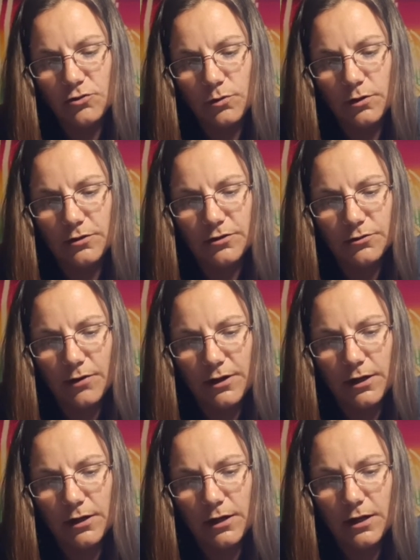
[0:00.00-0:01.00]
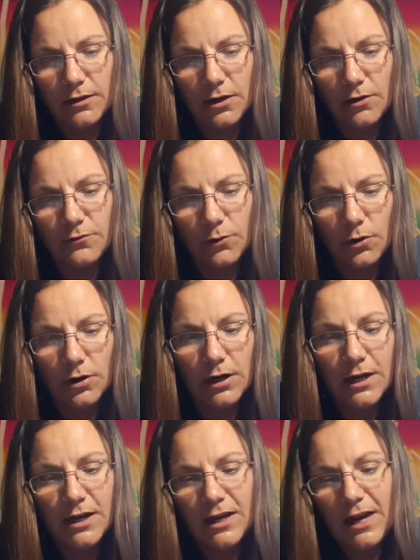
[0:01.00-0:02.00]
is threatening and therefore
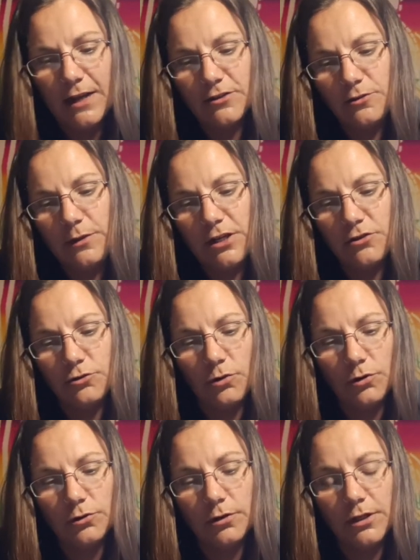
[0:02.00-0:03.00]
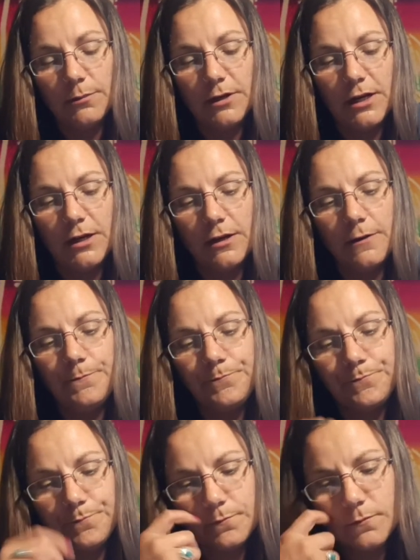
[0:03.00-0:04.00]
has to be controlled or eliminated.
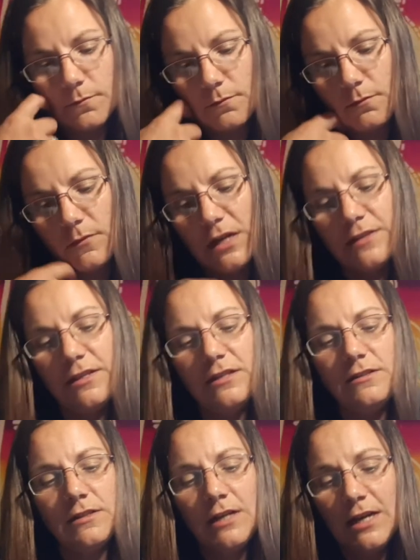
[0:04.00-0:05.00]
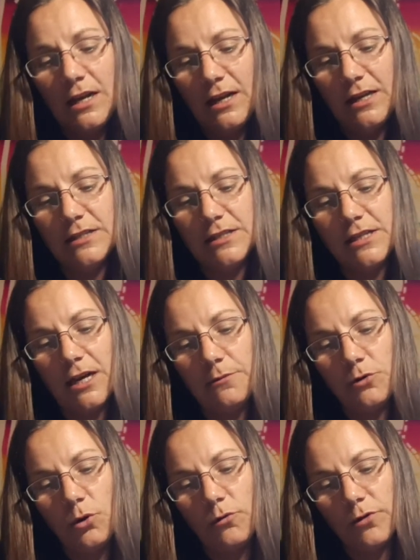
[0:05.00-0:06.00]
This is a time to
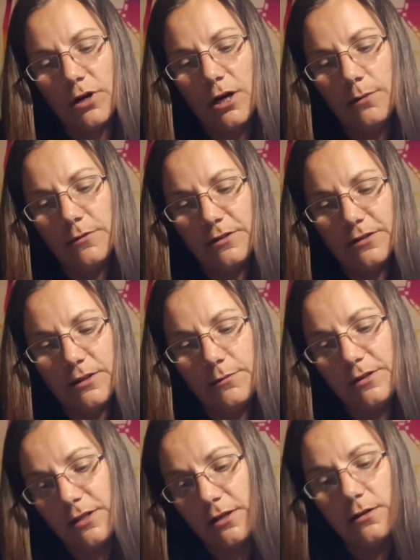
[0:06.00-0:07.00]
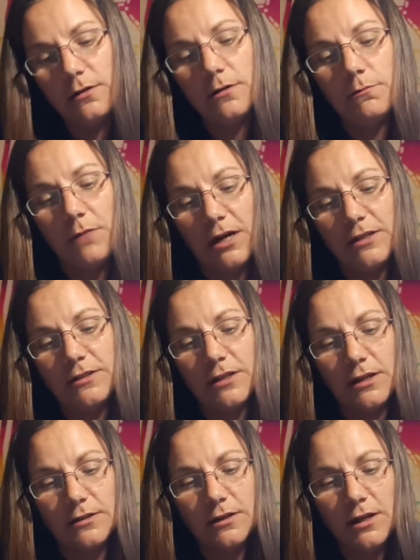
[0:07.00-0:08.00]
overcome this limited mindset
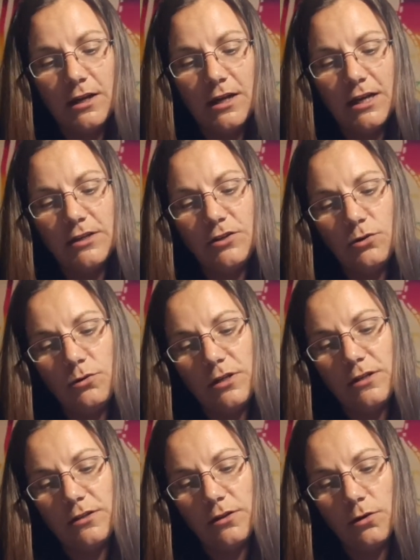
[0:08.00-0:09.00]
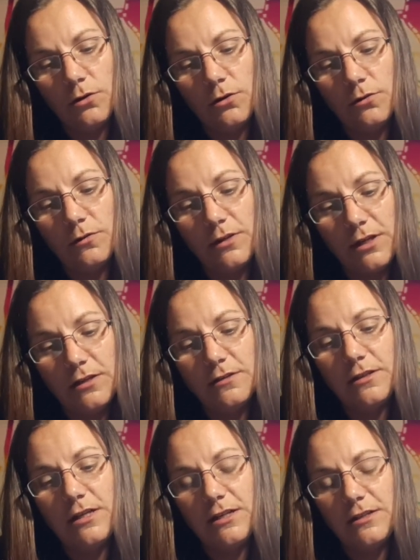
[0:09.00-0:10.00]
and tune into these
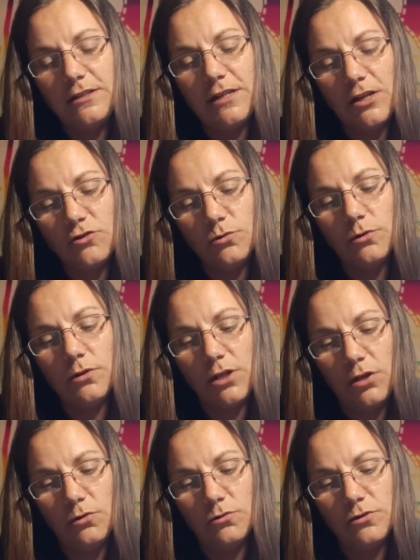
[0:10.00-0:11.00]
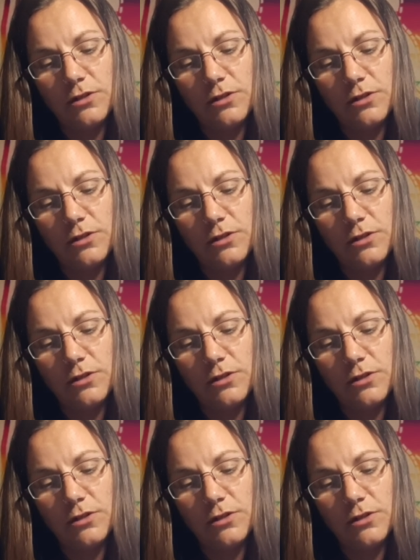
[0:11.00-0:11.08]
instinctual cues.